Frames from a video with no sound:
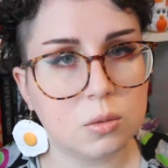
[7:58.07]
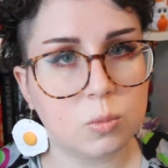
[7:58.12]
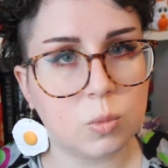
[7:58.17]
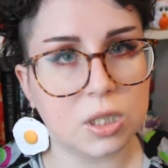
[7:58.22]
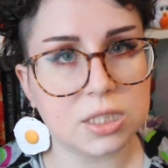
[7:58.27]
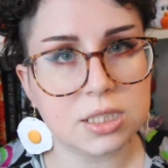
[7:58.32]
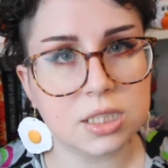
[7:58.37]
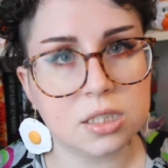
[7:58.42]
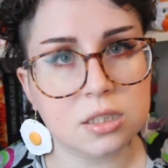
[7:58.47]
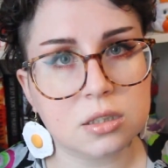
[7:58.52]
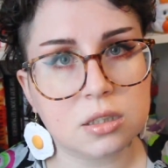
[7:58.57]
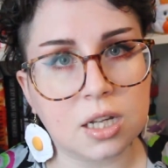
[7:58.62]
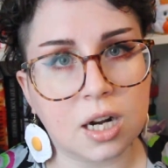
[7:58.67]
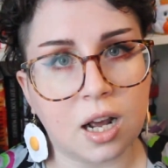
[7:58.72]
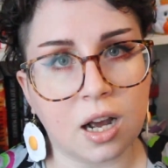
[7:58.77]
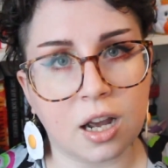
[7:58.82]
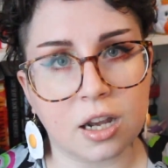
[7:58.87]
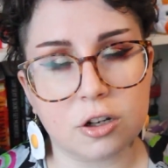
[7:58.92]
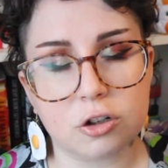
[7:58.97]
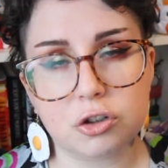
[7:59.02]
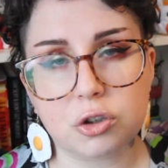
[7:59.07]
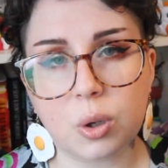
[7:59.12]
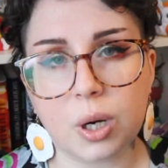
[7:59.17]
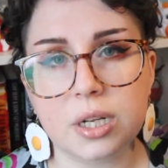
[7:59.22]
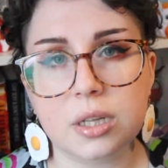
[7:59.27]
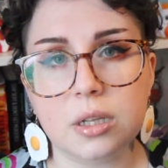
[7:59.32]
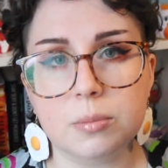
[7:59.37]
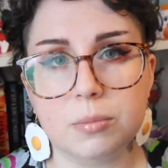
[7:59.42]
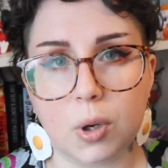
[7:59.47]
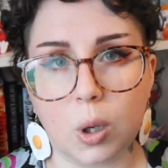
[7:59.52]
was it that I
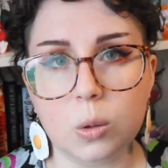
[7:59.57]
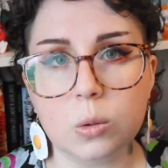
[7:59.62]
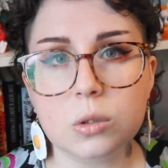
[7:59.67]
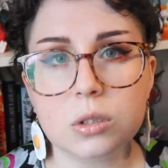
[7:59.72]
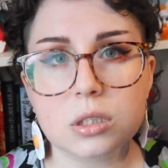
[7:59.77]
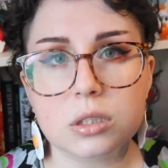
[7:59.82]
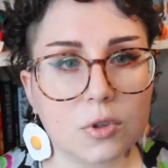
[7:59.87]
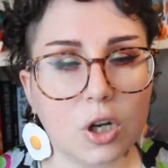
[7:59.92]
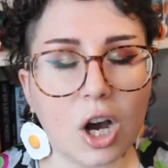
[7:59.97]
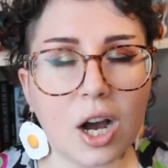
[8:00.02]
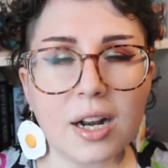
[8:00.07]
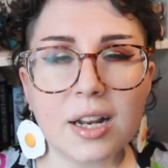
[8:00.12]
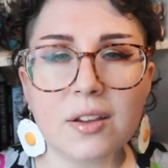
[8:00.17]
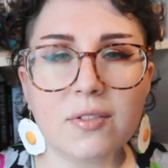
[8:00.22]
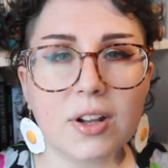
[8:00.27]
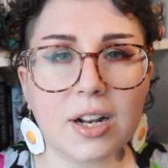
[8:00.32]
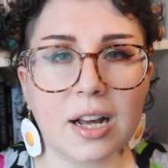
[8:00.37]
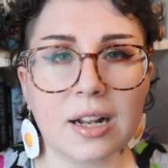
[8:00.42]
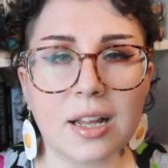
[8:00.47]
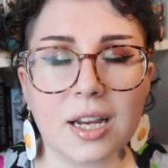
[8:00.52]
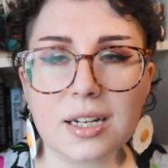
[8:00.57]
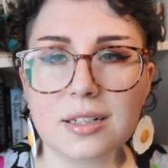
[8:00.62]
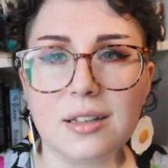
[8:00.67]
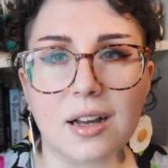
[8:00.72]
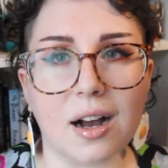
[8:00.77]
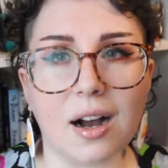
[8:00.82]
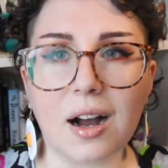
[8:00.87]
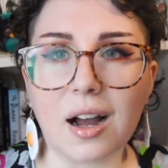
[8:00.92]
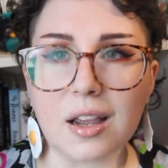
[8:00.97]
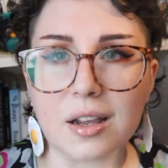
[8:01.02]
enjoyed the most, not even at like
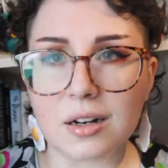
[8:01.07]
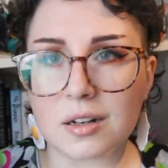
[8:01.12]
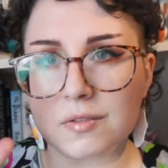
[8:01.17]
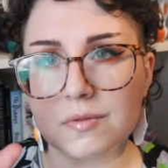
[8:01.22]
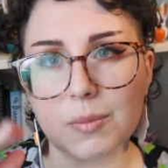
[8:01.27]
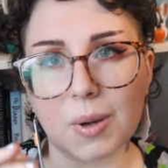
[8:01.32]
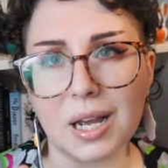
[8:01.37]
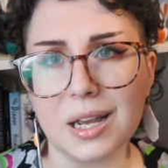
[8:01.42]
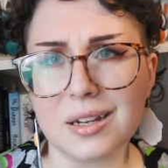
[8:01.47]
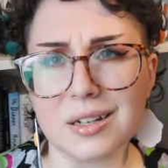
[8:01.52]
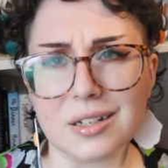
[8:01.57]
the height of my